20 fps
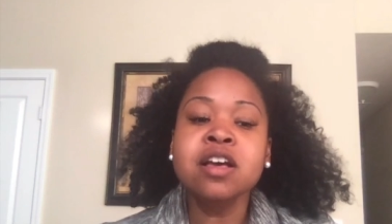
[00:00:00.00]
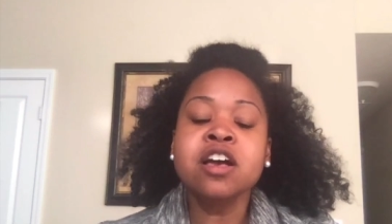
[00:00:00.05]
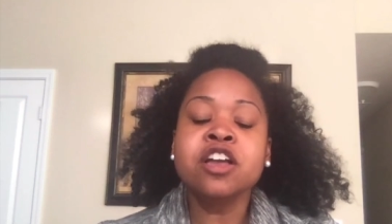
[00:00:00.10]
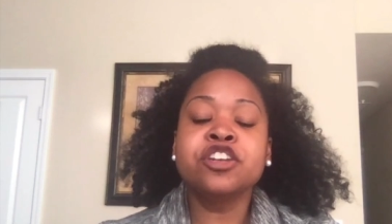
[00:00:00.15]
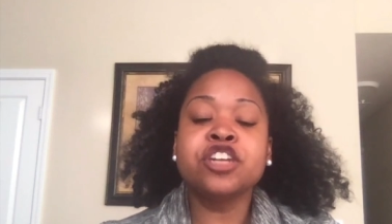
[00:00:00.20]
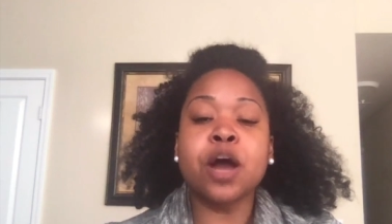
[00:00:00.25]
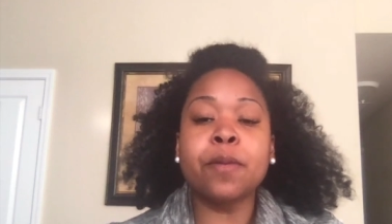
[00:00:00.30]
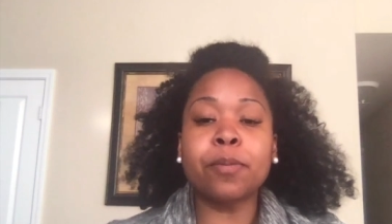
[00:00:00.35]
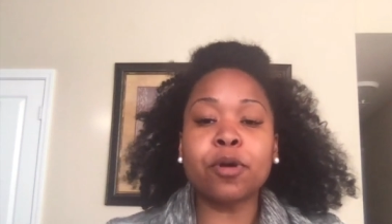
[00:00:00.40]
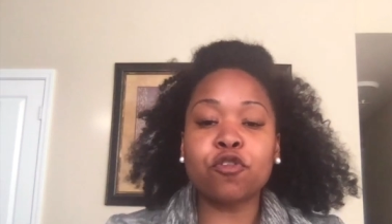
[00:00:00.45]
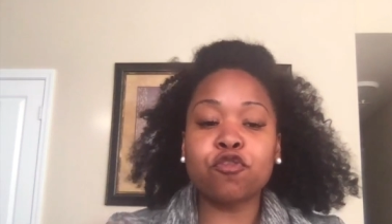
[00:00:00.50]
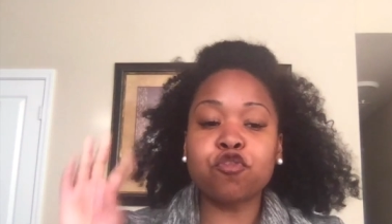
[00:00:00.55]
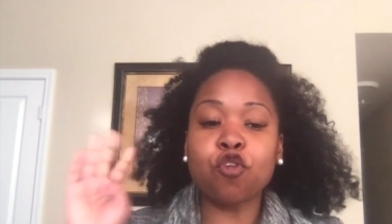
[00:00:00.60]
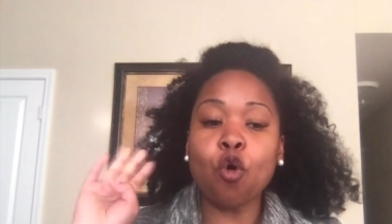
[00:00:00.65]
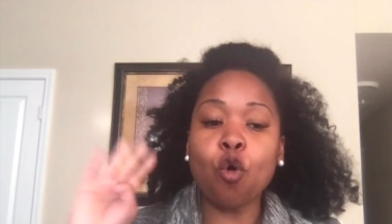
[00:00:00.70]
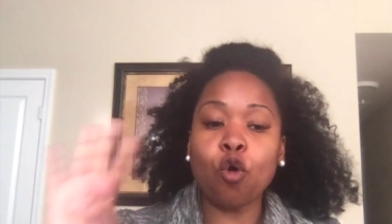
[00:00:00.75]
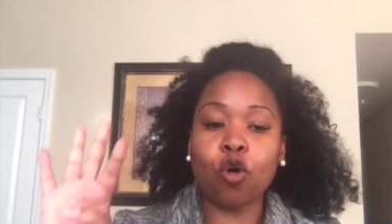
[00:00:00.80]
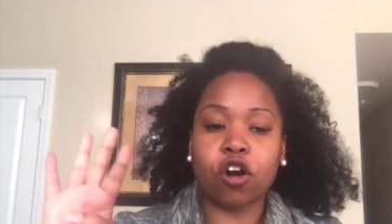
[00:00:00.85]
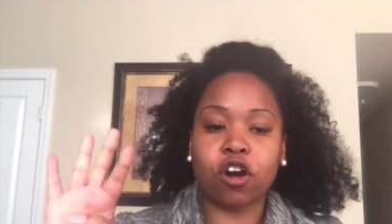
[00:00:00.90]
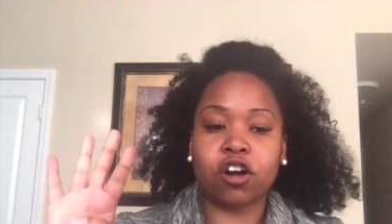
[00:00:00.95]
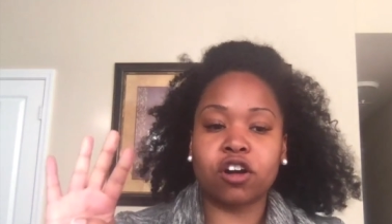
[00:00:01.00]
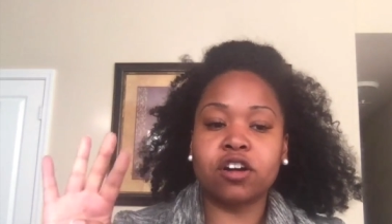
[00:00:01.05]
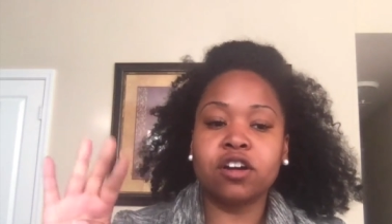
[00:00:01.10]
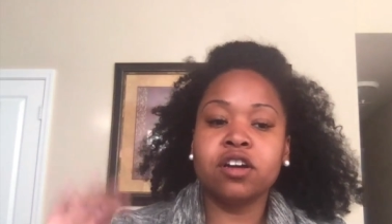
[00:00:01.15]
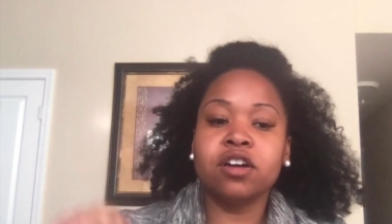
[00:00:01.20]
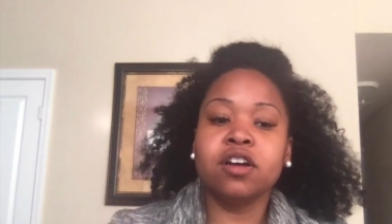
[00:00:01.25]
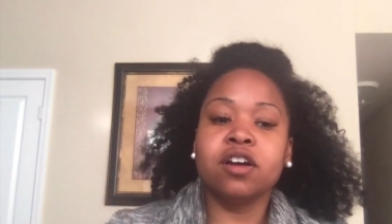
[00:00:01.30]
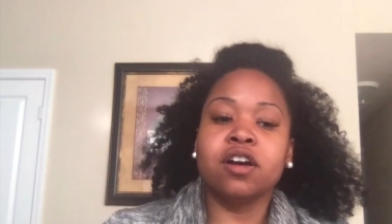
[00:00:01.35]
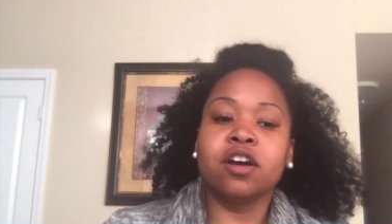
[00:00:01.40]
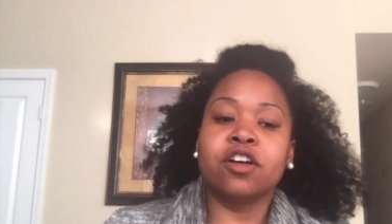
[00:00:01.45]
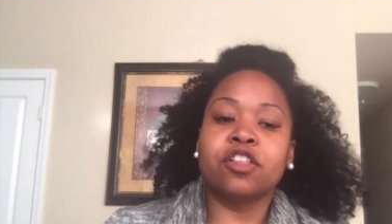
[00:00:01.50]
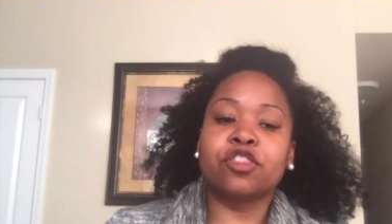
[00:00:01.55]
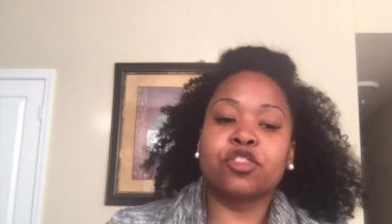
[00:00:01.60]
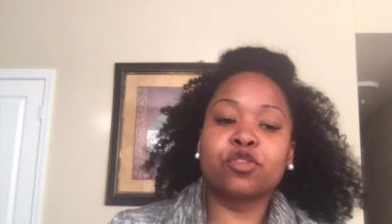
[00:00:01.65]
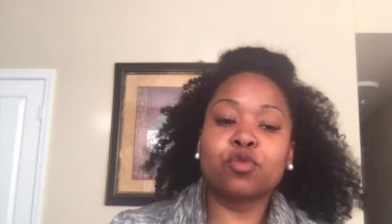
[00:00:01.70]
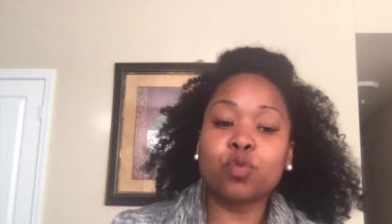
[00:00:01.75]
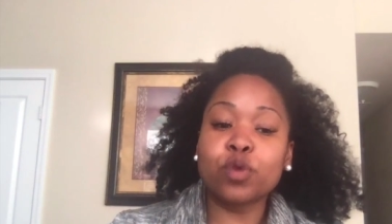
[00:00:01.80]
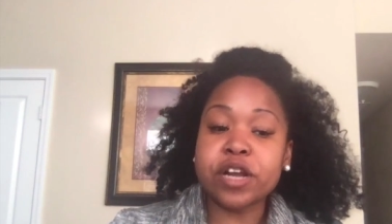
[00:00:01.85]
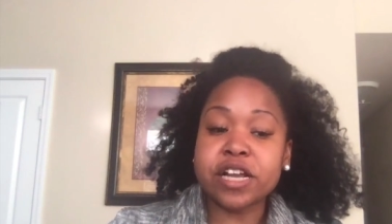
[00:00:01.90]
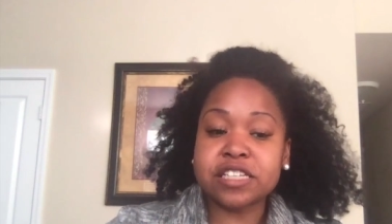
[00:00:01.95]
Number 4
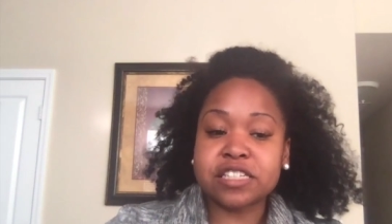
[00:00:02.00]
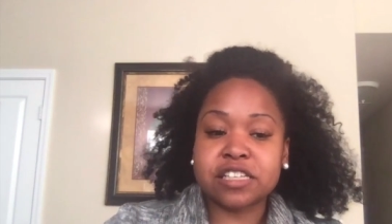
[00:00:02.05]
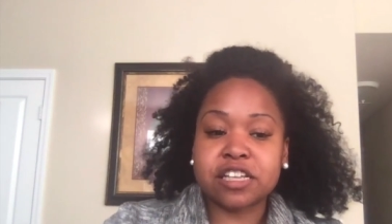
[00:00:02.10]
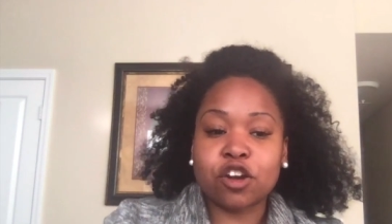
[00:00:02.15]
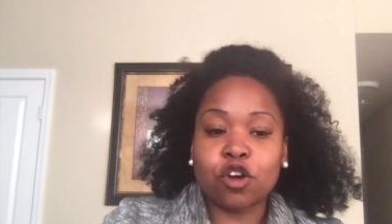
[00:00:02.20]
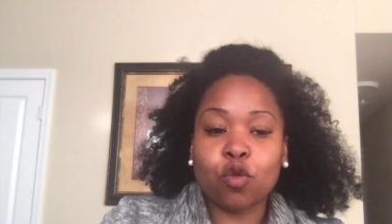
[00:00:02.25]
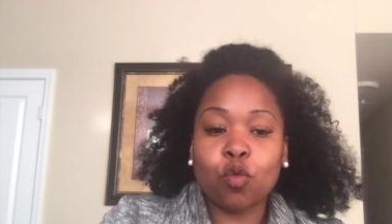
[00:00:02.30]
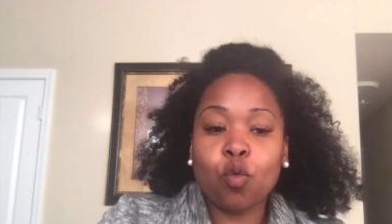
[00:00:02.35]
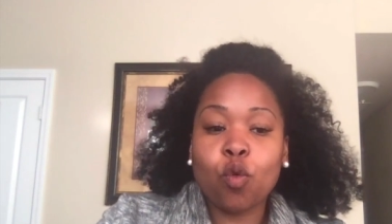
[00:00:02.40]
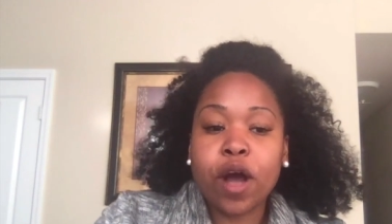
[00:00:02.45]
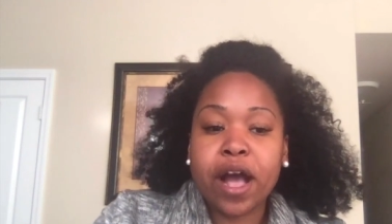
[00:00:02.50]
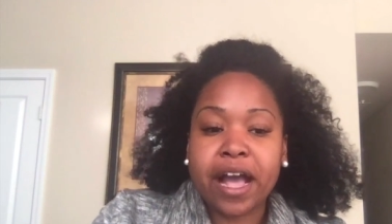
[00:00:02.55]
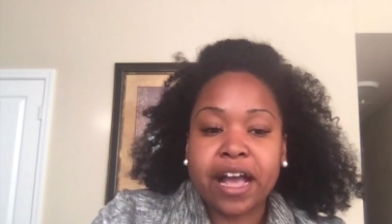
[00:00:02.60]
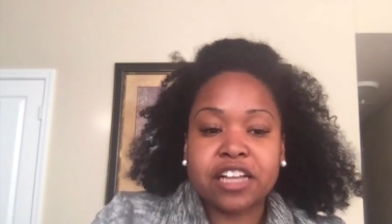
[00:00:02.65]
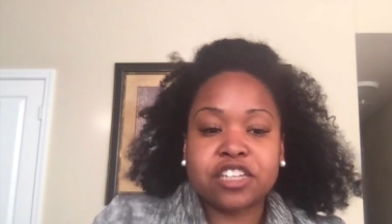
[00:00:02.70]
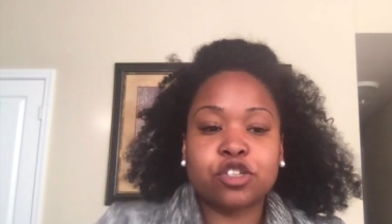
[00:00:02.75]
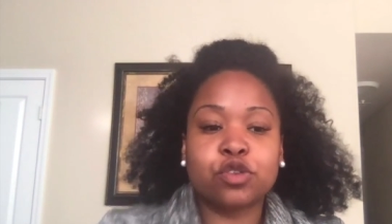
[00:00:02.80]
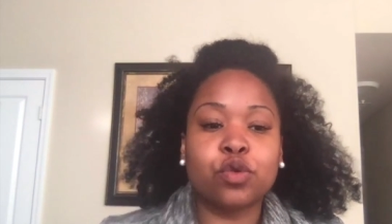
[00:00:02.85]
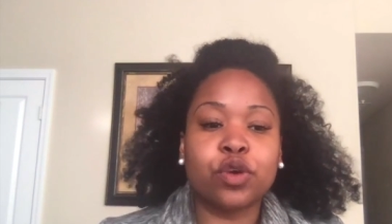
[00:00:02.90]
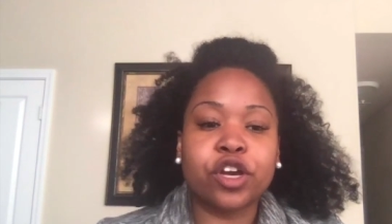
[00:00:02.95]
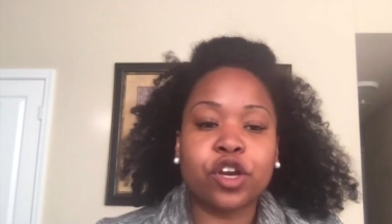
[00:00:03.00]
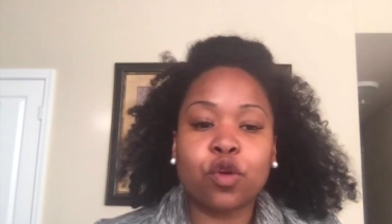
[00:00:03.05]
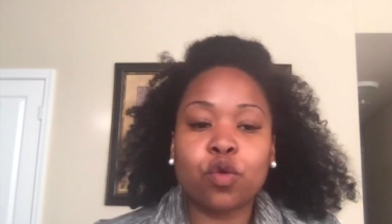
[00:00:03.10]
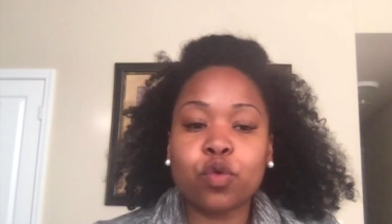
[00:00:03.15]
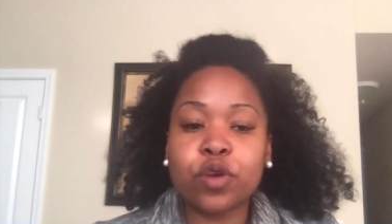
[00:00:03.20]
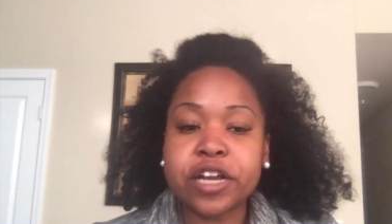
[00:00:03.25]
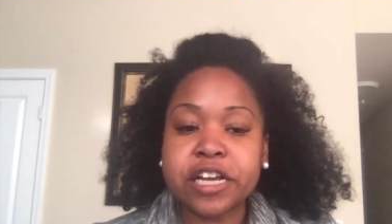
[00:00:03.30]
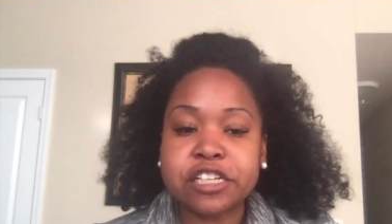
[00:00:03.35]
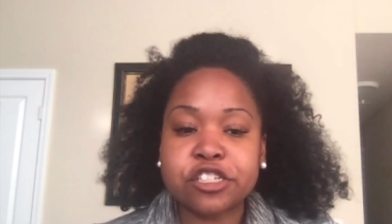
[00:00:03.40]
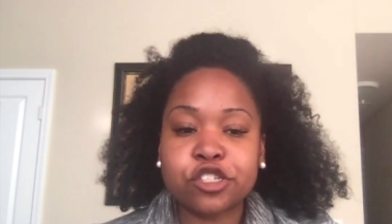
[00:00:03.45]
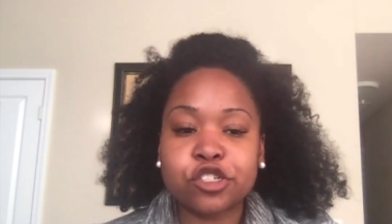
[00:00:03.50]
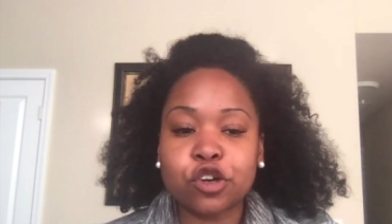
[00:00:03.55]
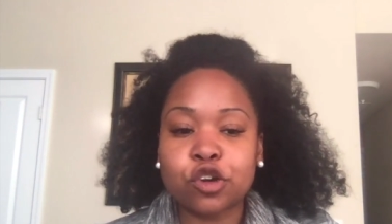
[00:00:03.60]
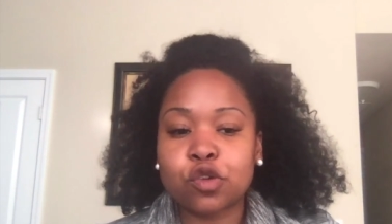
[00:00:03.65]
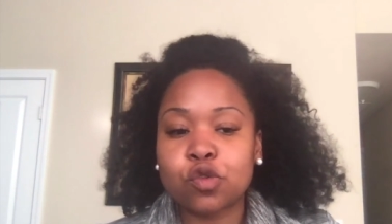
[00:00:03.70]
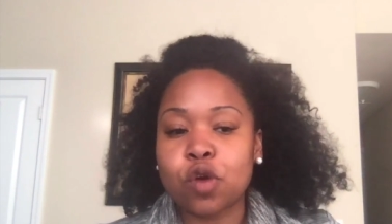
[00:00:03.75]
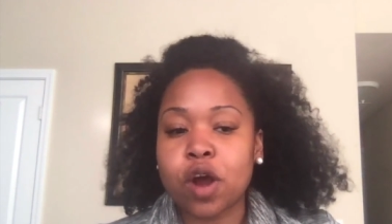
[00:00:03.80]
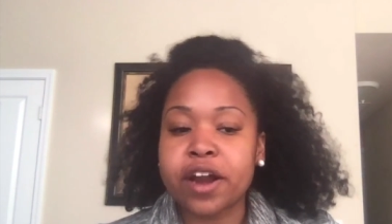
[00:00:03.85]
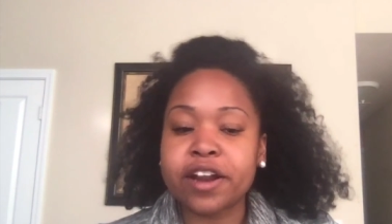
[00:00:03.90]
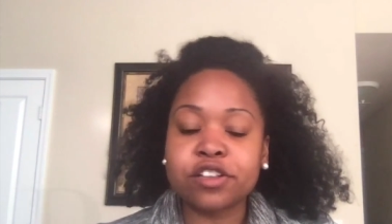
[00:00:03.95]
reason or way to increase your
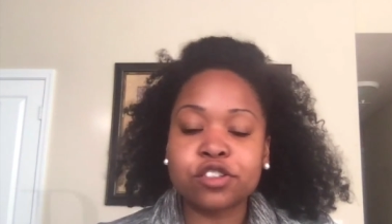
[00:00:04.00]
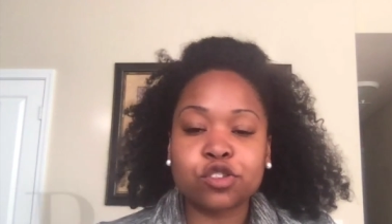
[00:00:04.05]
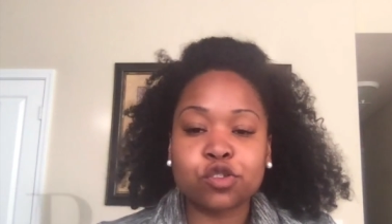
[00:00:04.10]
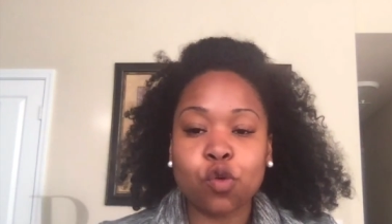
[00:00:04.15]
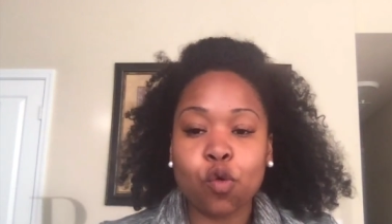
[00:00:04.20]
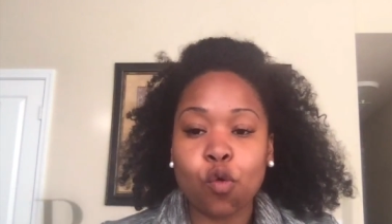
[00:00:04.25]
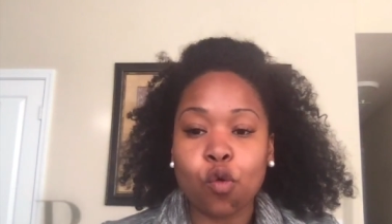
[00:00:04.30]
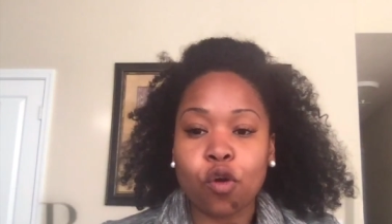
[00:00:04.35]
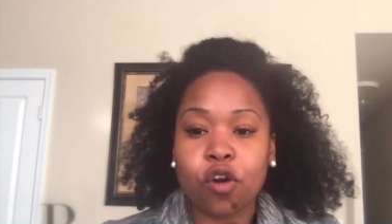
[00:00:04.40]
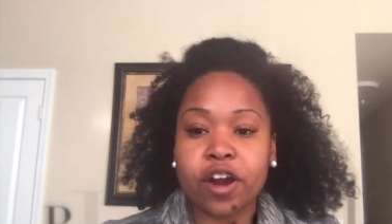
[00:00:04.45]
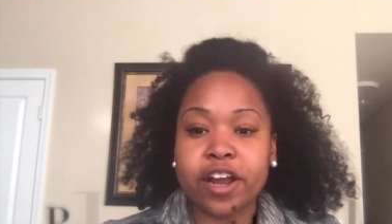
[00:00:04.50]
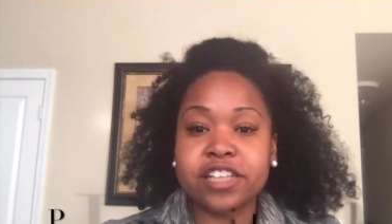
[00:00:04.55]
credit score